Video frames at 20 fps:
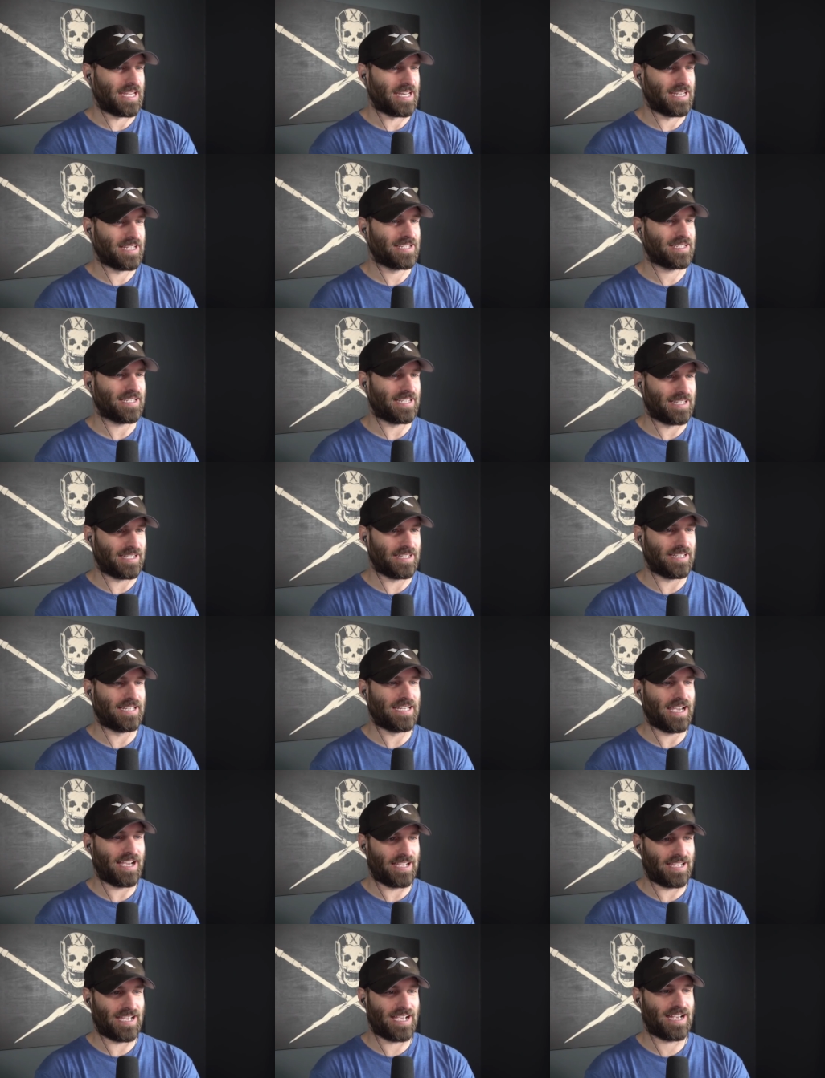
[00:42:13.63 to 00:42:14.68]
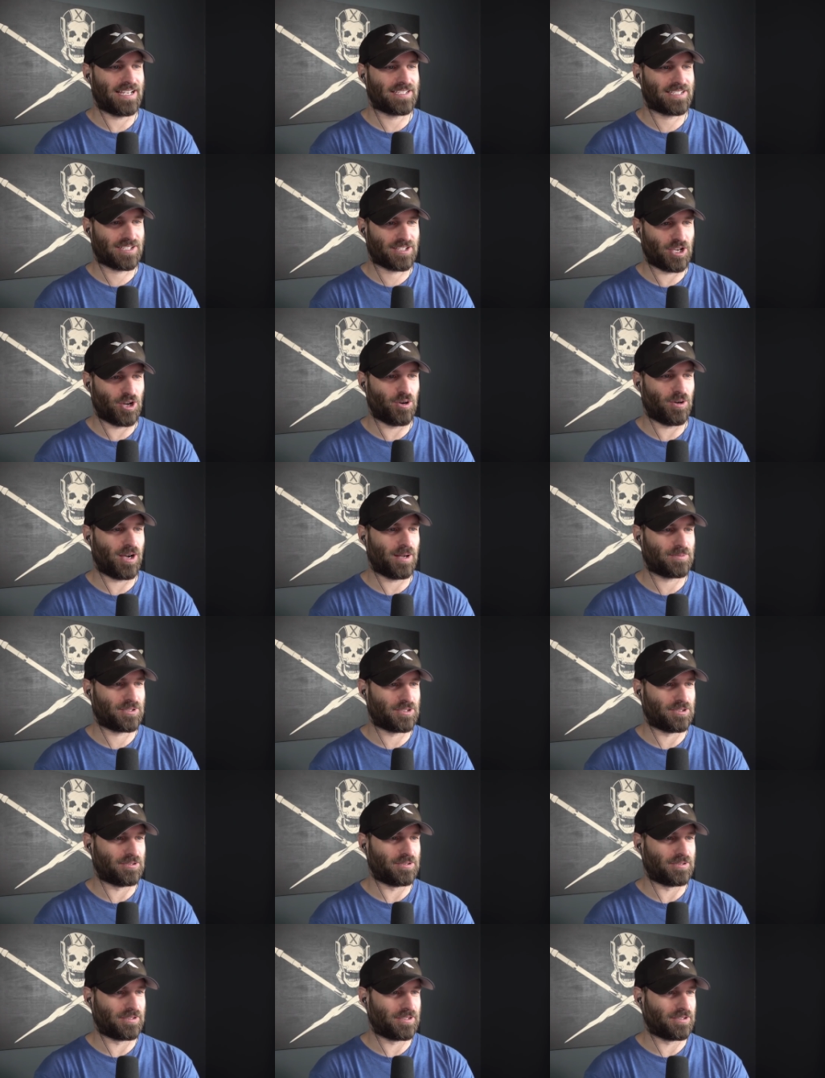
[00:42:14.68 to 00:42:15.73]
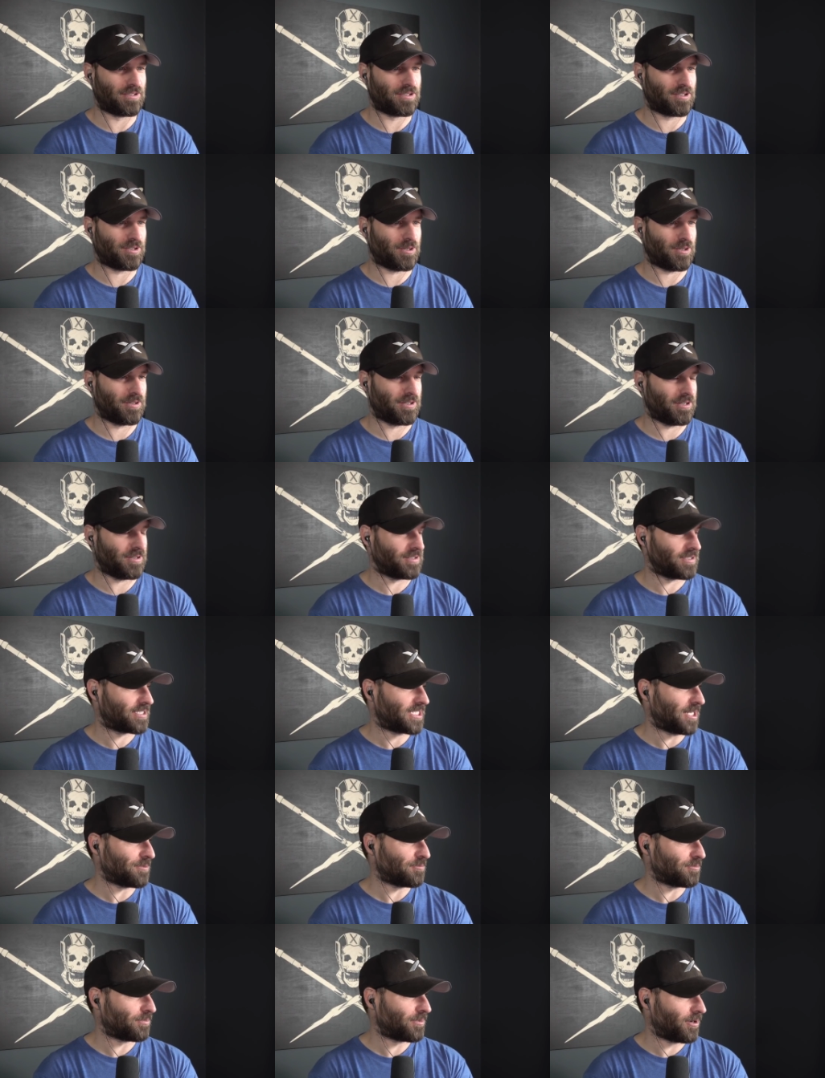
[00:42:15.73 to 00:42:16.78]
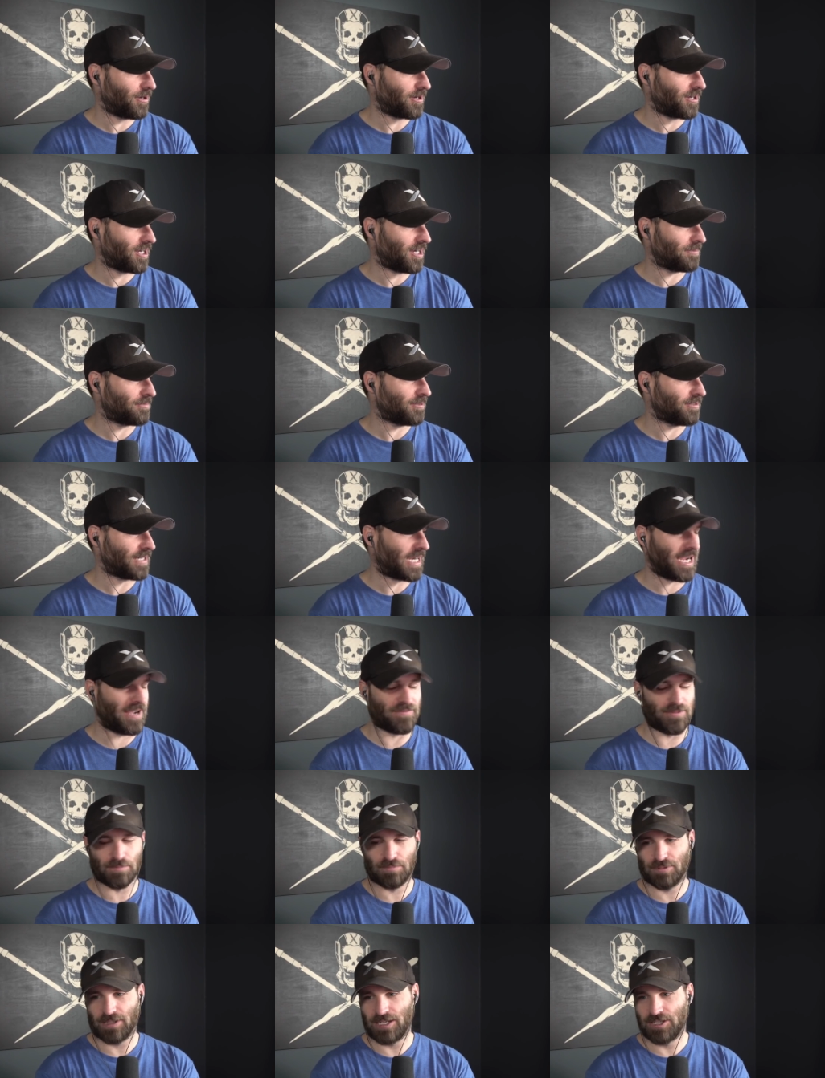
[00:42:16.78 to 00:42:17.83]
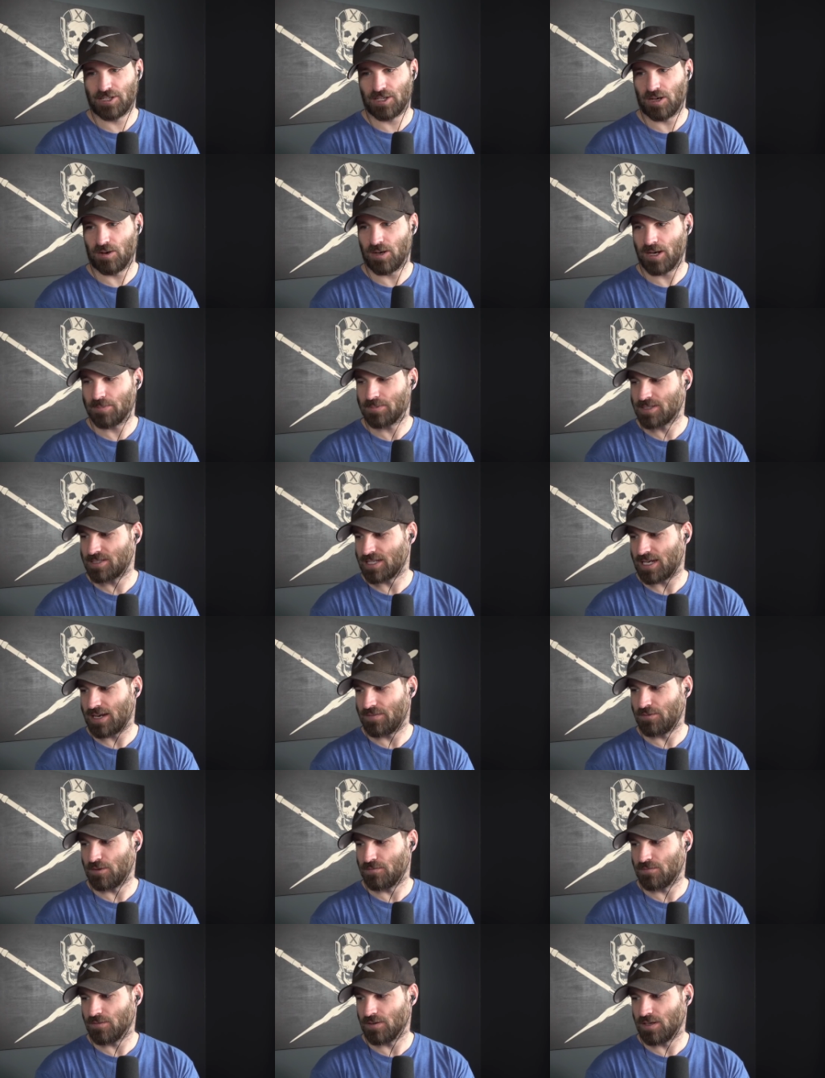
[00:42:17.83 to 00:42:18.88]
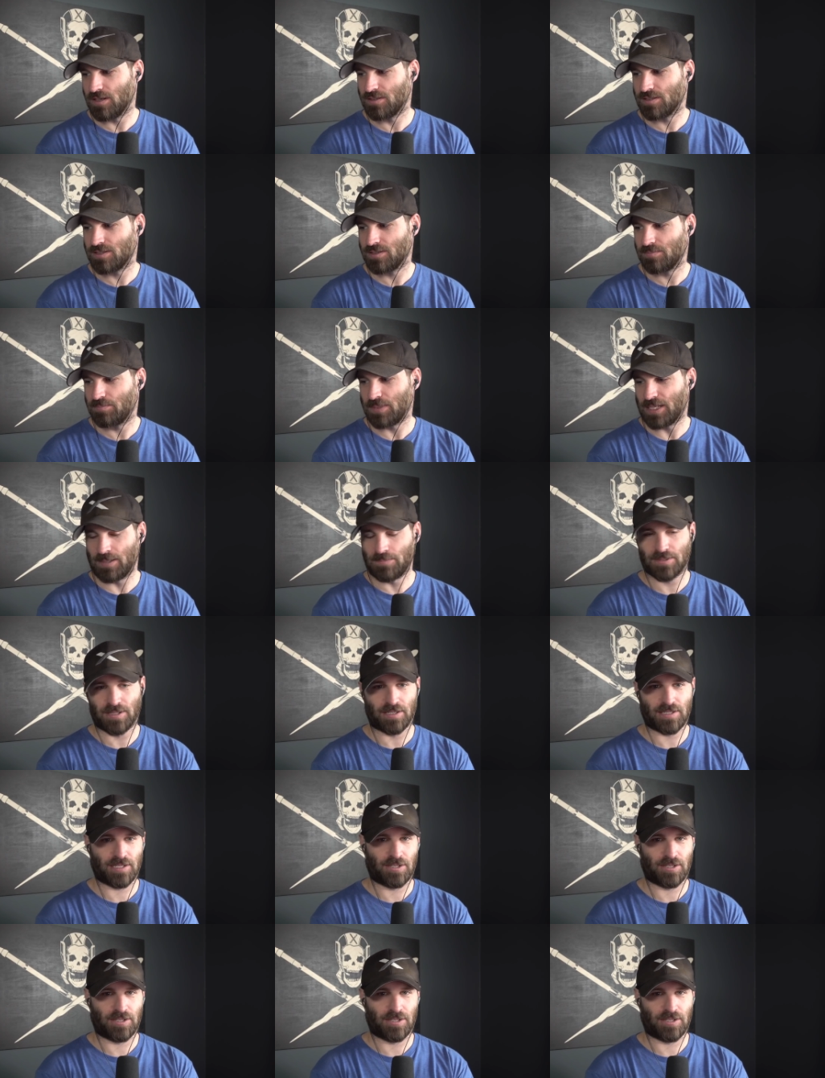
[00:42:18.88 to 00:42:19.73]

It is, it yeah, it has co-op too. Good call there, Disabled Park Hopper. I haven't played co-op because I have no friends. Peeps